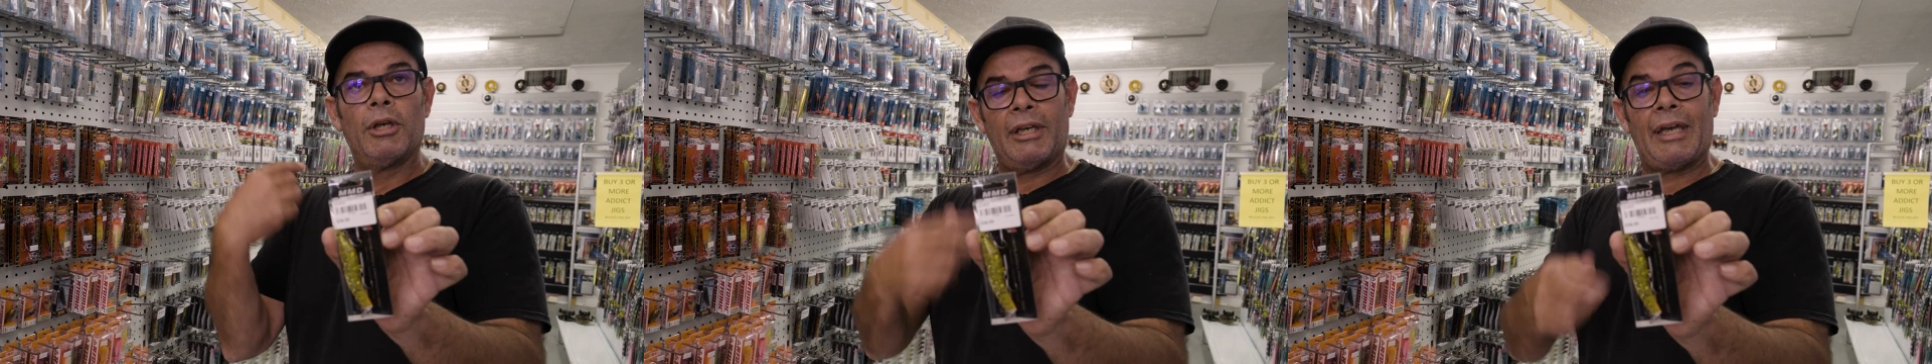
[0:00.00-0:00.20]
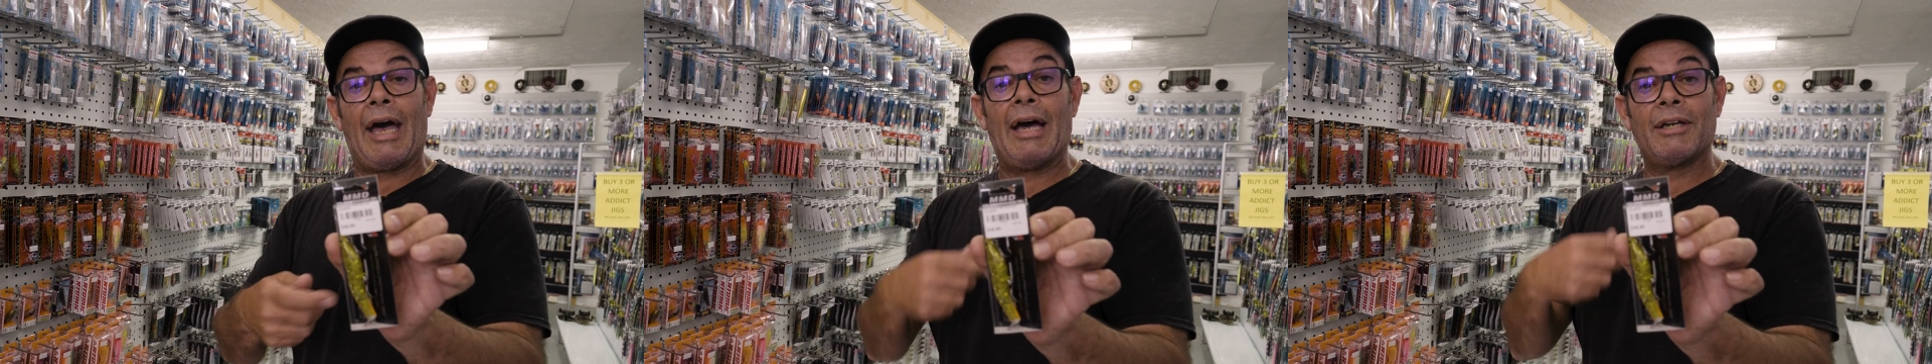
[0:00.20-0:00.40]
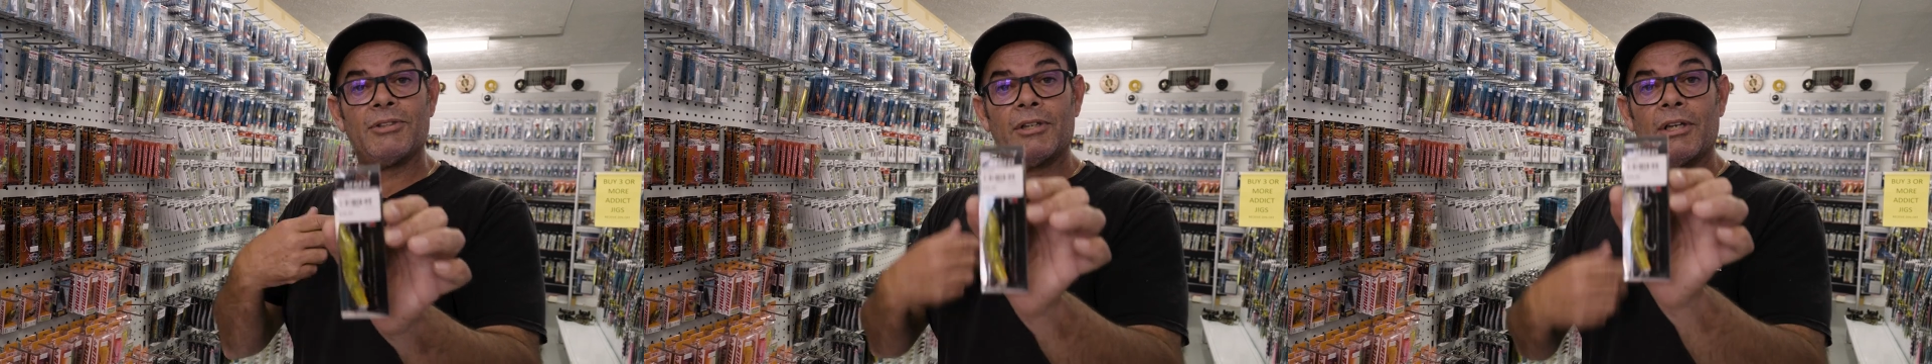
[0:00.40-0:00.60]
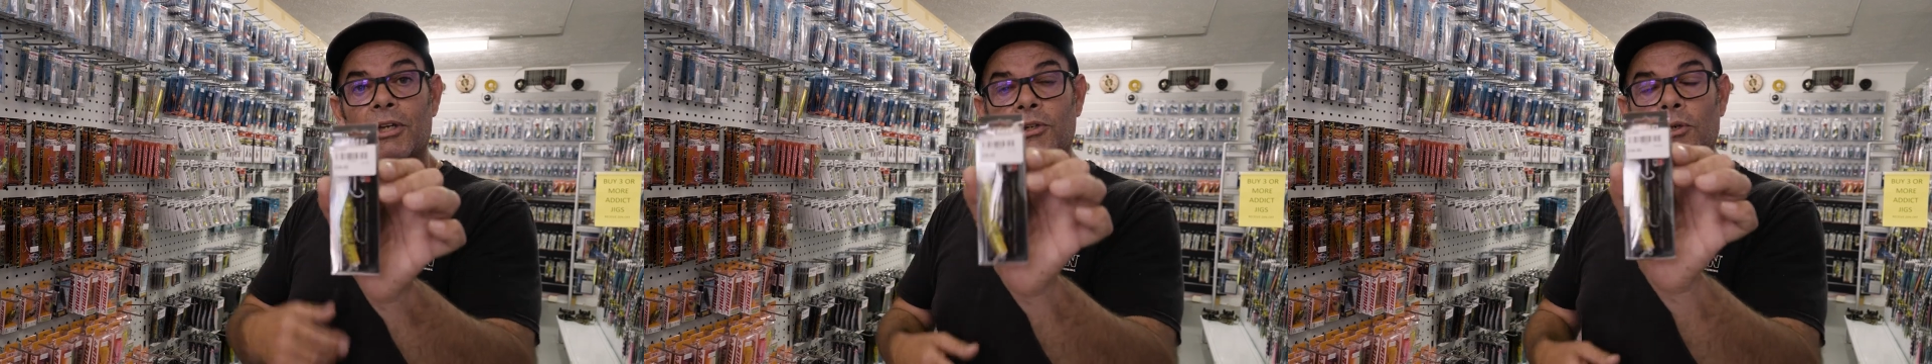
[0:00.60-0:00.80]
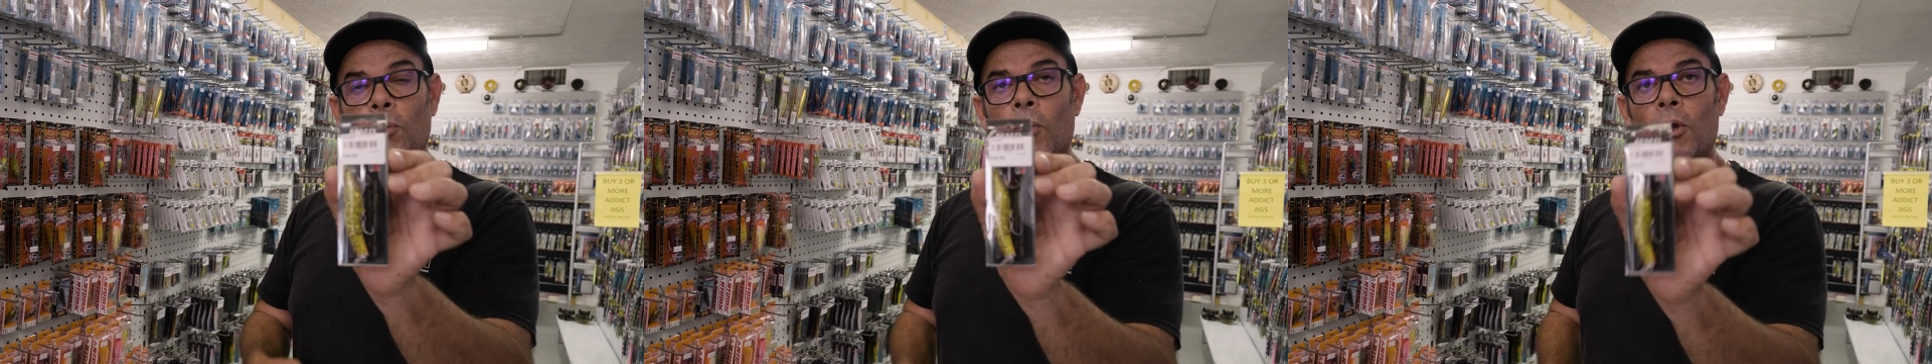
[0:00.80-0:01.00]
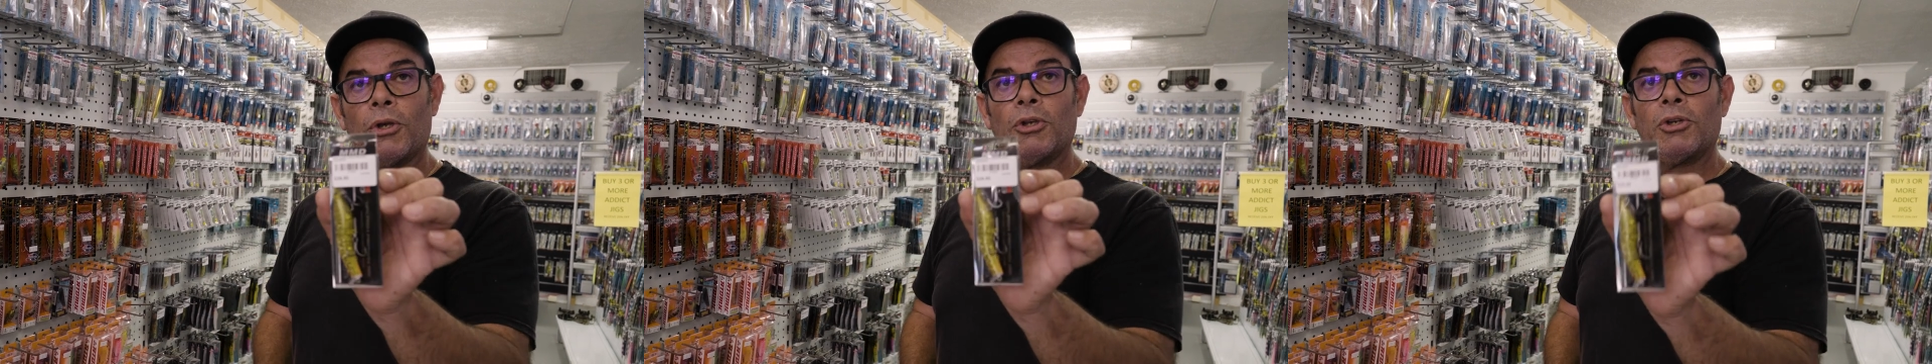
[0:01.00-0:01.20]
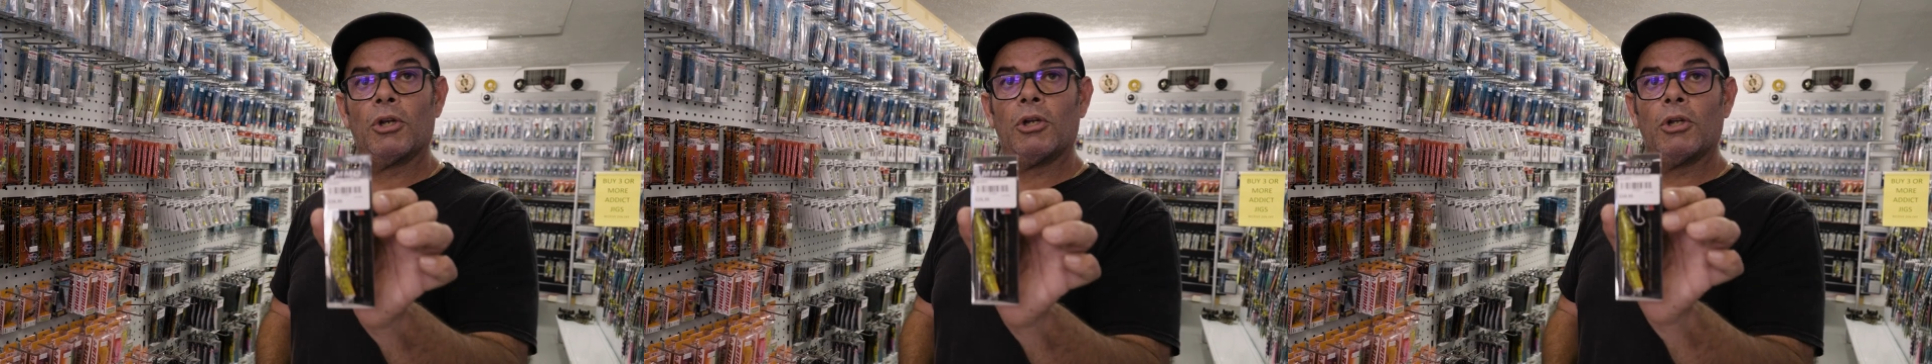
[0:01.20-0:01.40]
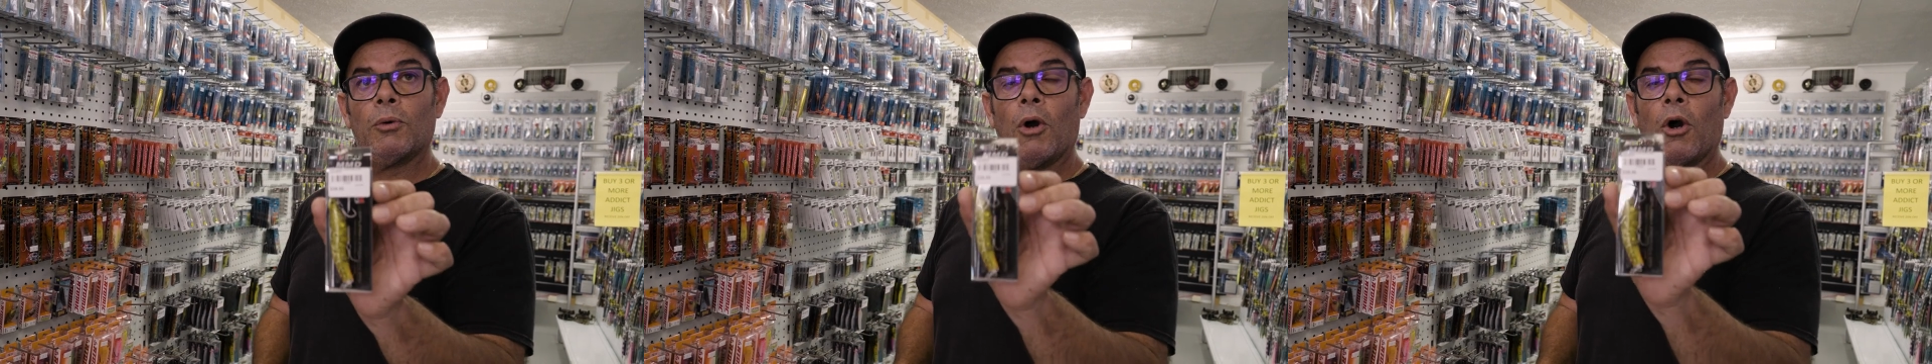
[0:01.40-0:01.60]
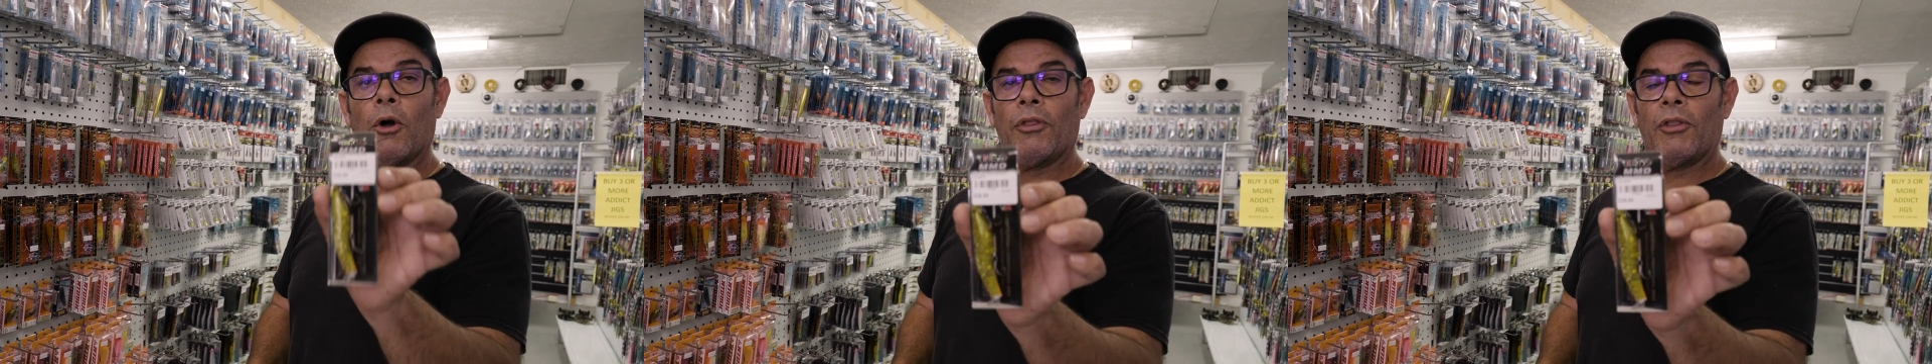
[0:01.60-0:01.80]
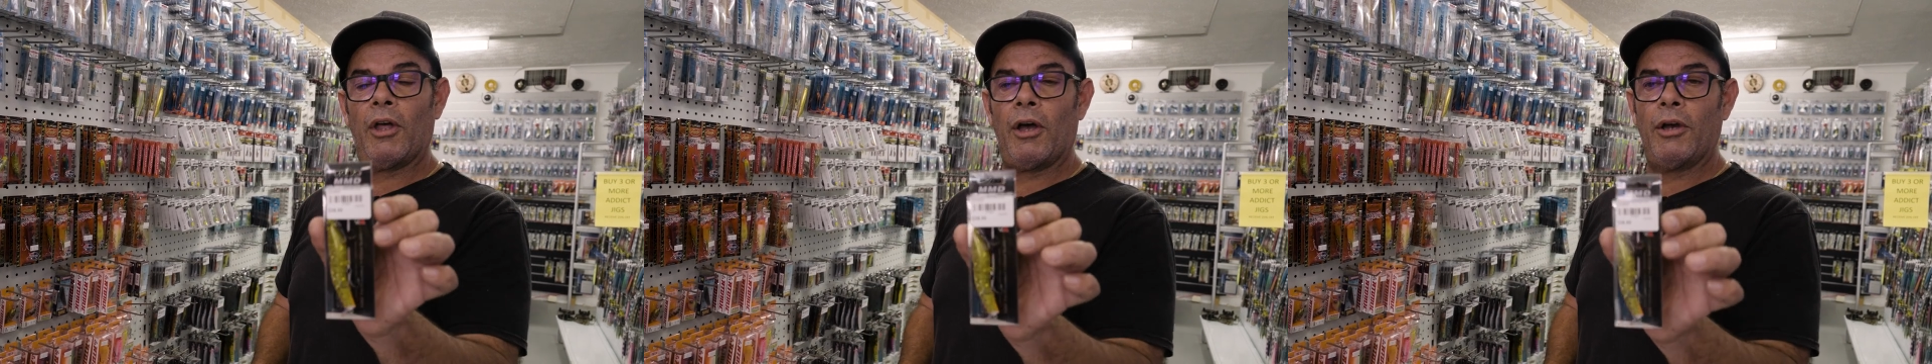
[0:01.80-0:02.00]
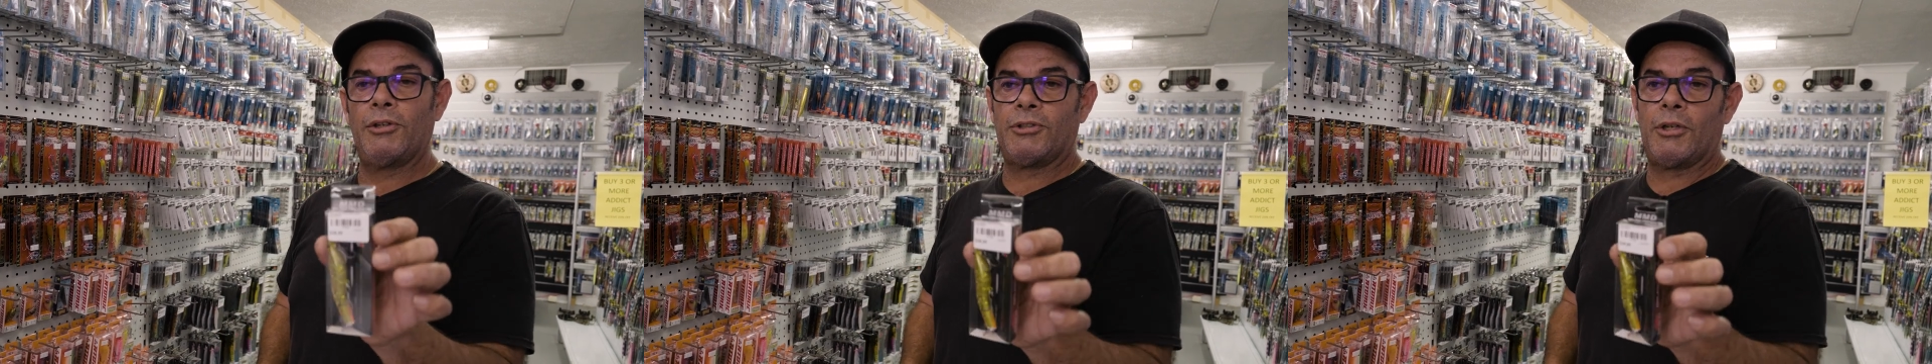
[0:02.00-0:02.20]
casting and your working your lure on those.